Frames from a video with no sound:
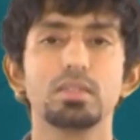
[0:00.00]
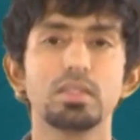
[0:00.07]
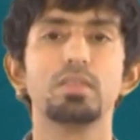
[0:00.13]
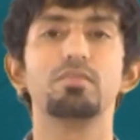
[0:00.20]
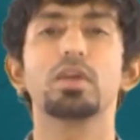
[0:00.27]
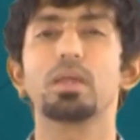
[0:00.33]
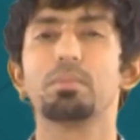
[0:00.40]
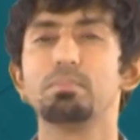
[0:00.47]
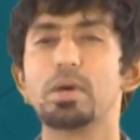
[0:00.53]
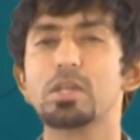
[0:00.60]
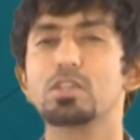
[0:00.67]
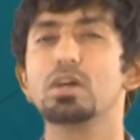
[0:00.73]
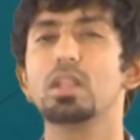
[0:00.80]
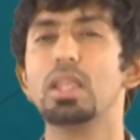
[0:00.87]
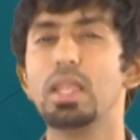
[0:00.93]
Then we can
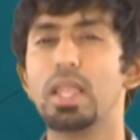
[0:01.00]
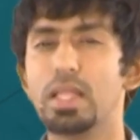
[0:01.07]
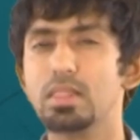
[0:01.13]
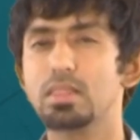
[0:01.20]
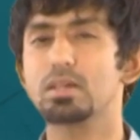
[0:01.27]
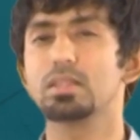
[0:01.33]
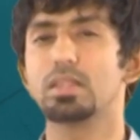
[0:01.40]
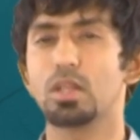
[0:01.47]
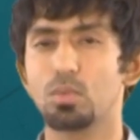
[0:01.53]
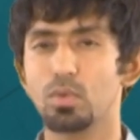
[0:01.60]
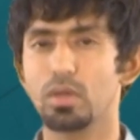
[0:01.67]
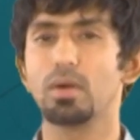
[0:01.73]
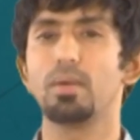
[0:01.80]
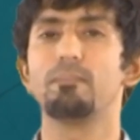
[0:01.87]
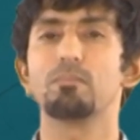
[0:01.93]
measure length that
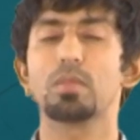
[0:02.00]
way.